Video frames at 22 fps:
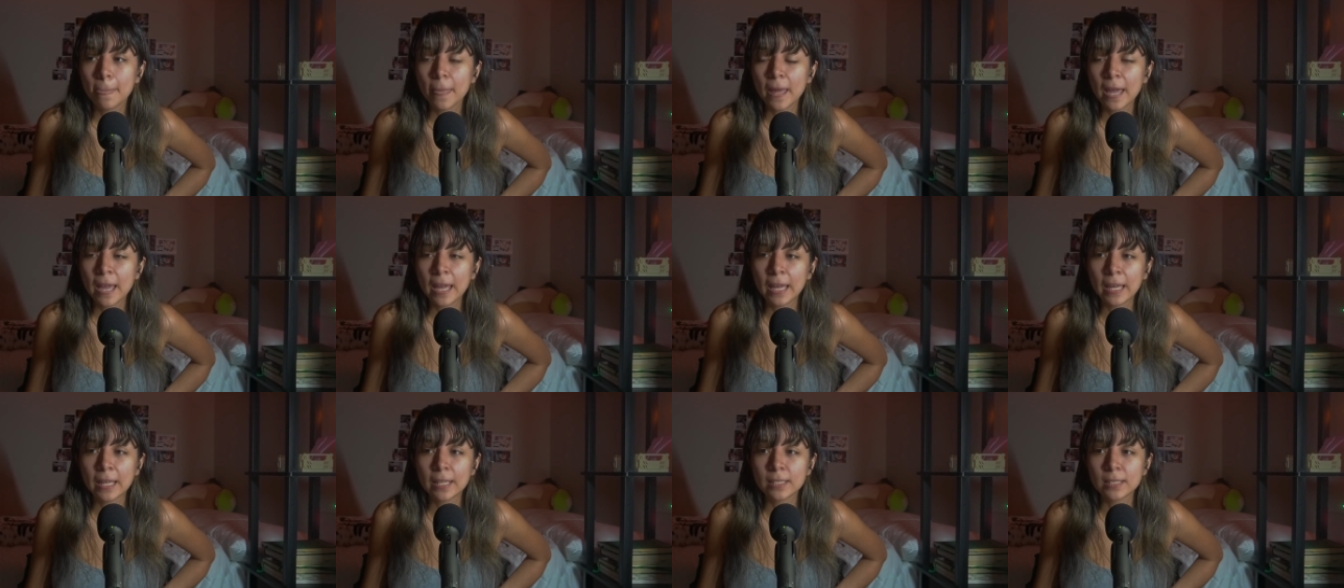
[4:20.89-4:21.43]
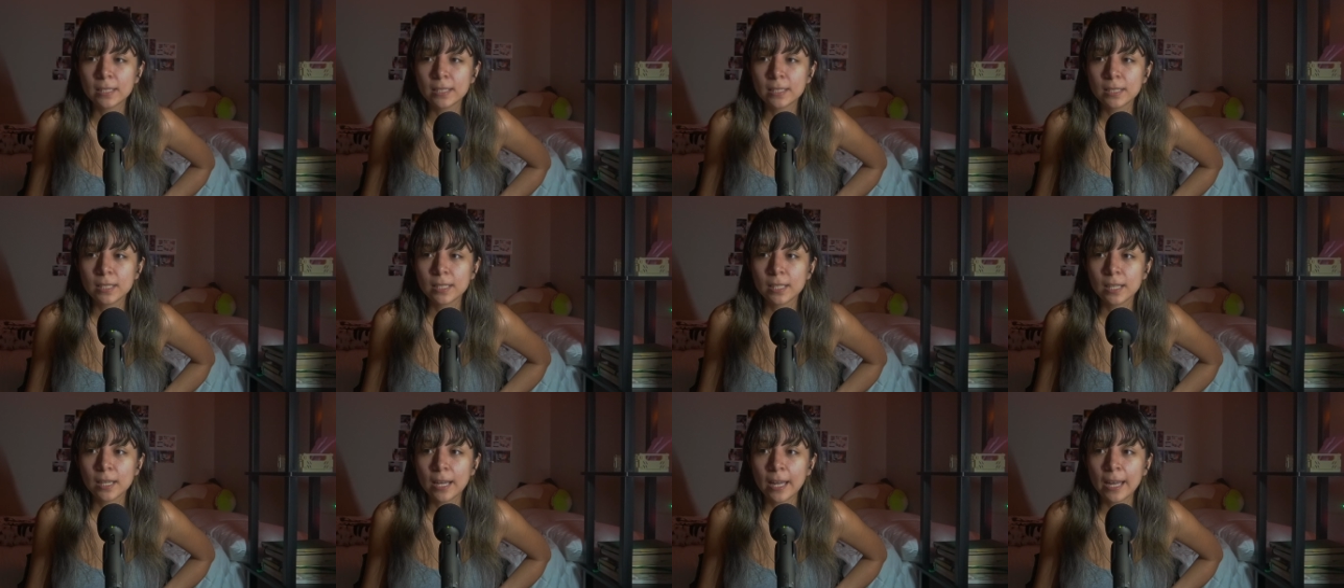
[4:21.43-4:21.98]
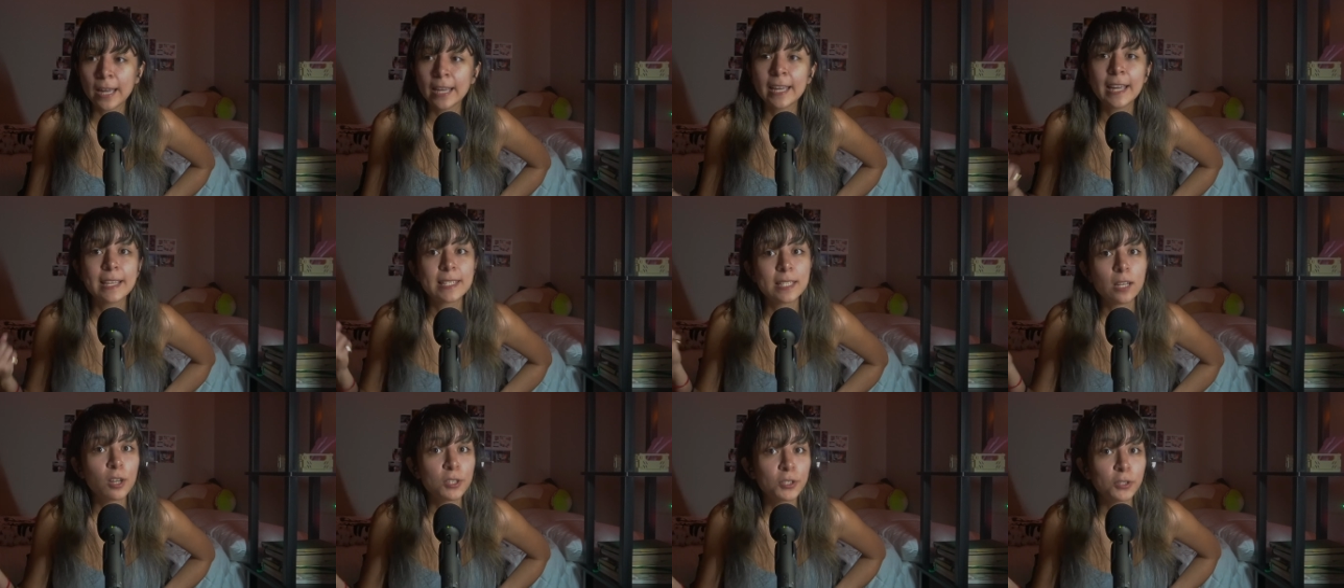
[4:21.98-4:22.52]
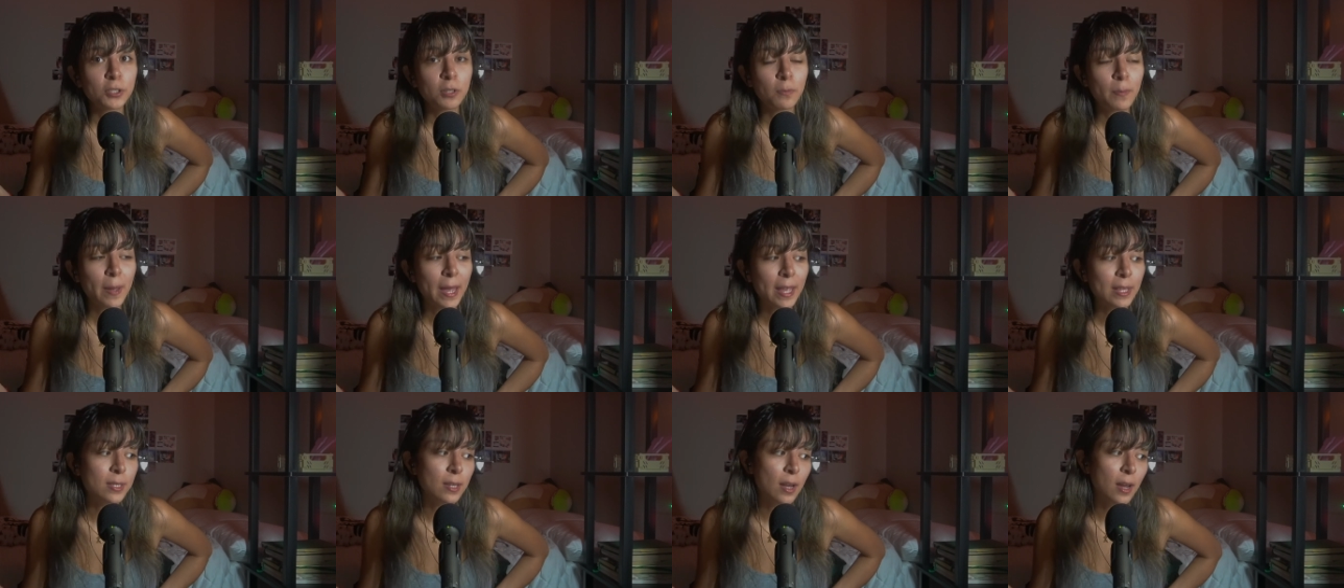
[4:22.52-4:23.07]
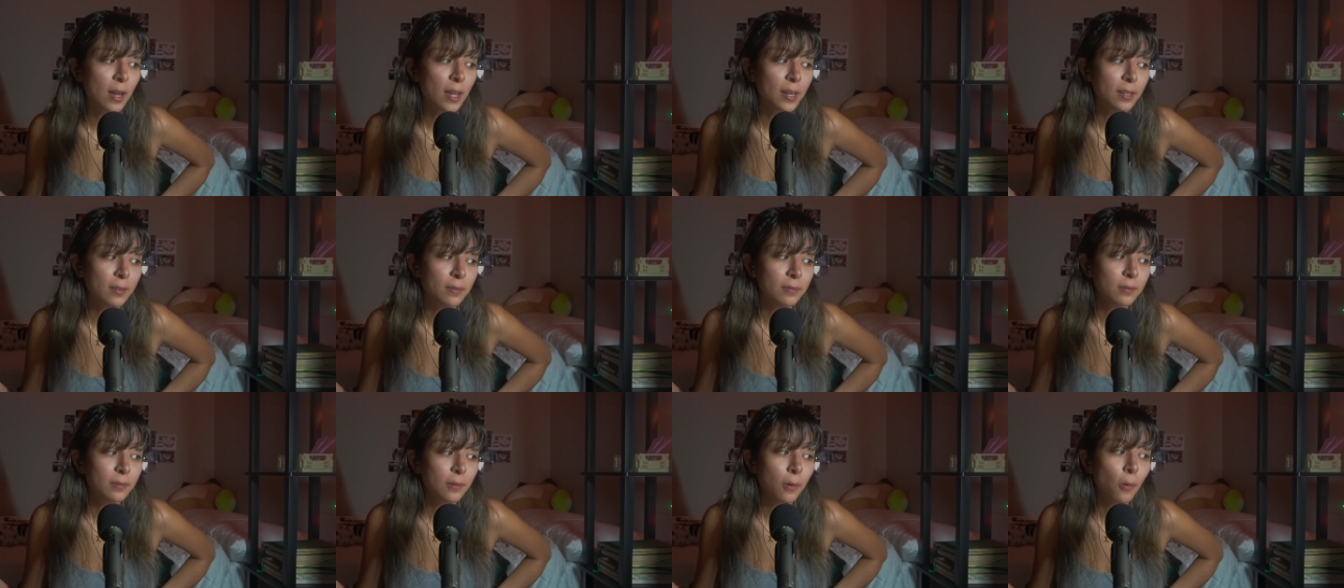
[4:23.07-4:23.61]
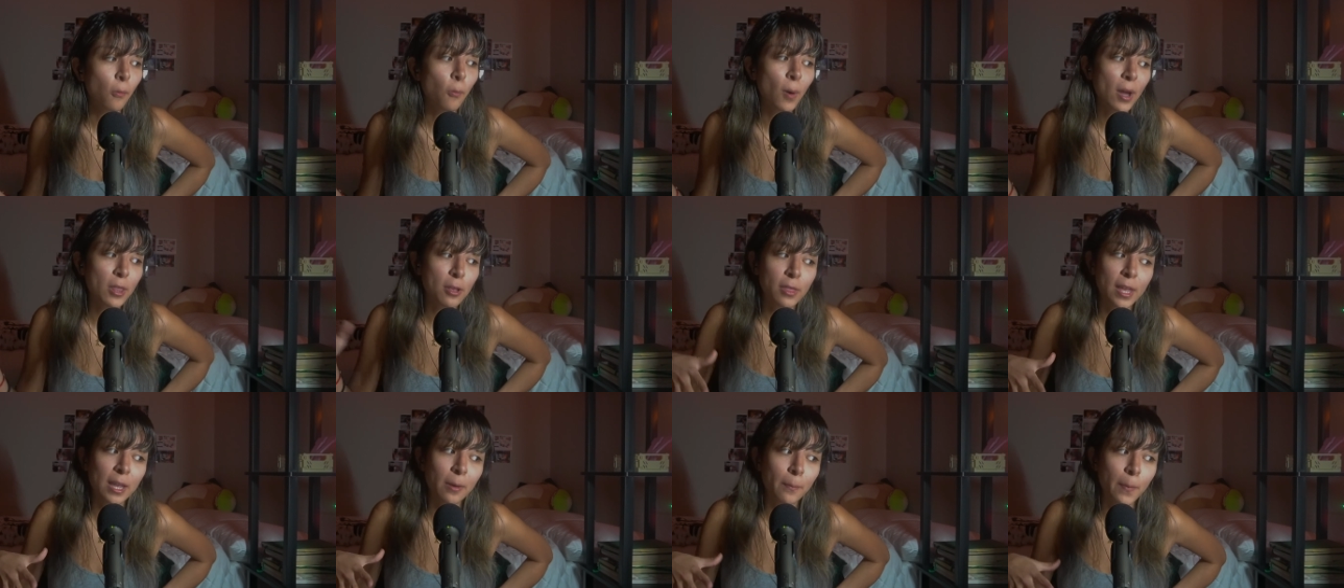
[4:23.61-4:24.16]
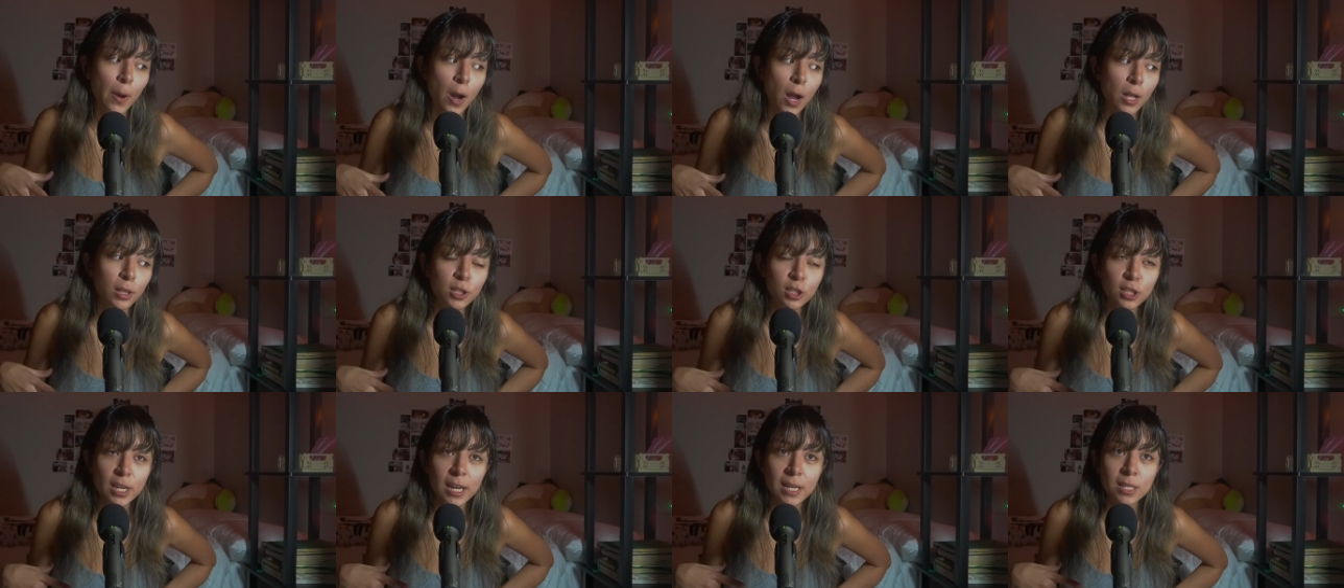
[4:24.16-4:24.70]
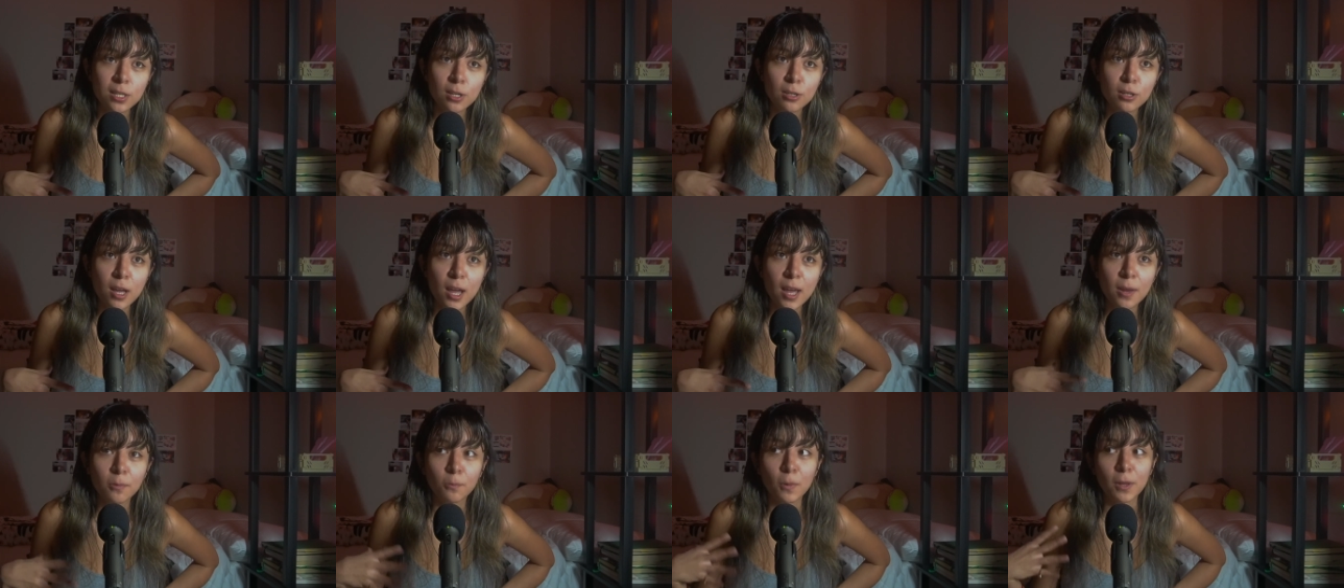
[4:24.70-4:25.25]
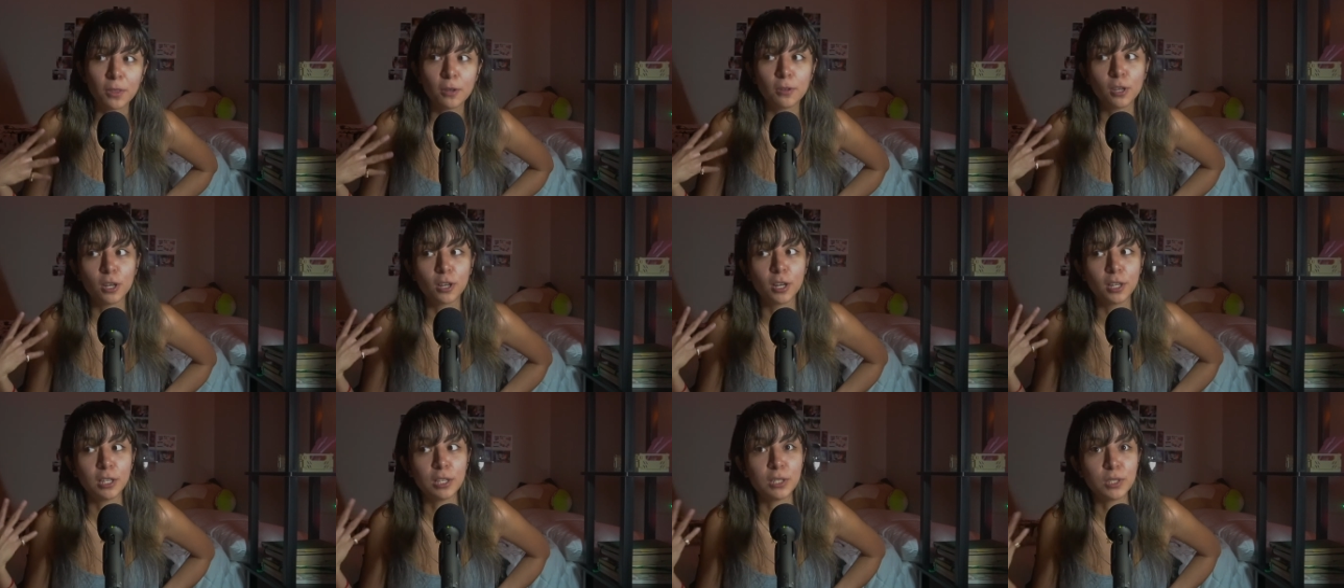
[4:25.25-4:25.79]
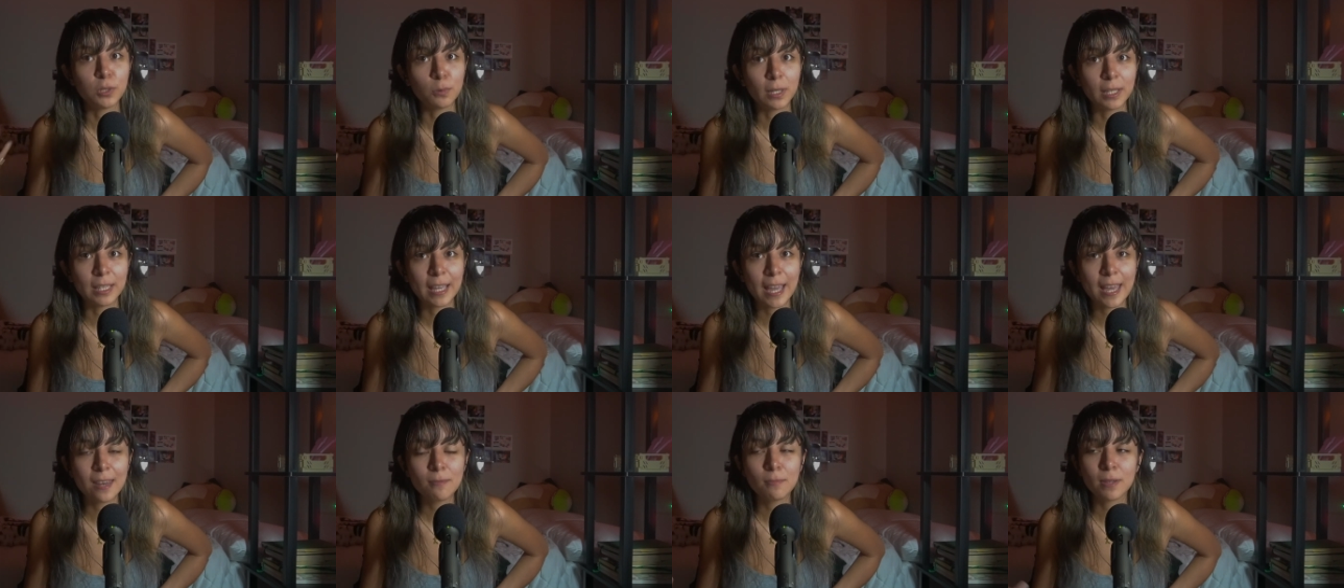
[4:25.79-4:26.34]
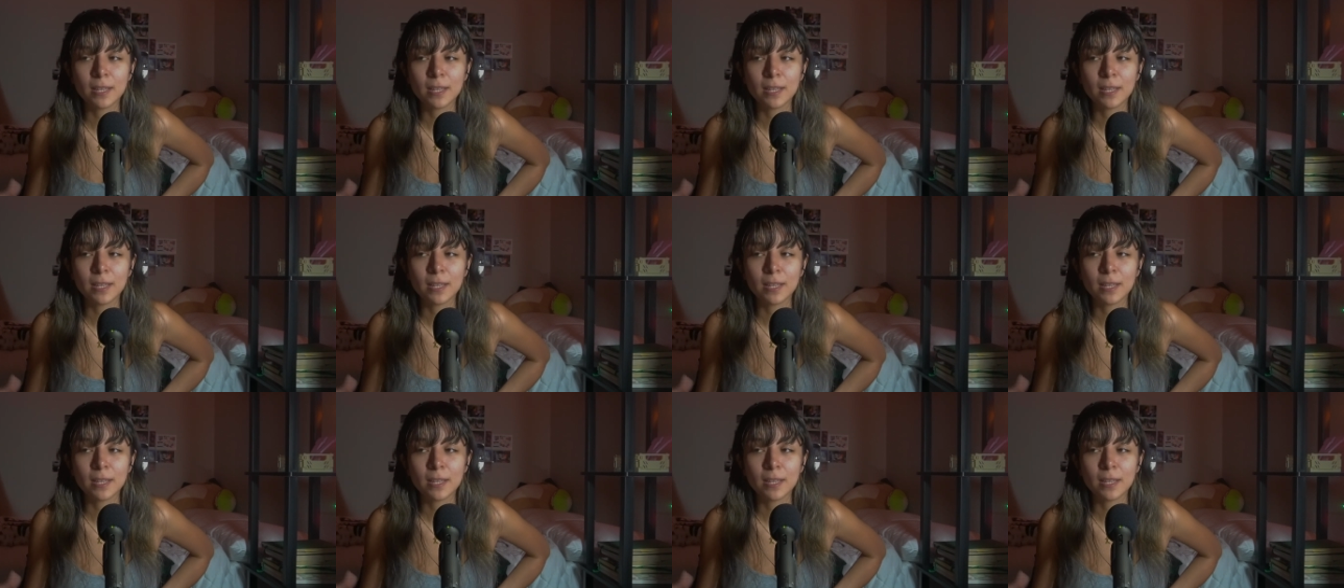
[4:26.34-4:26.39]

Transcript: And I guess it also depends on whether they apologize or not and whether they're going to do it again,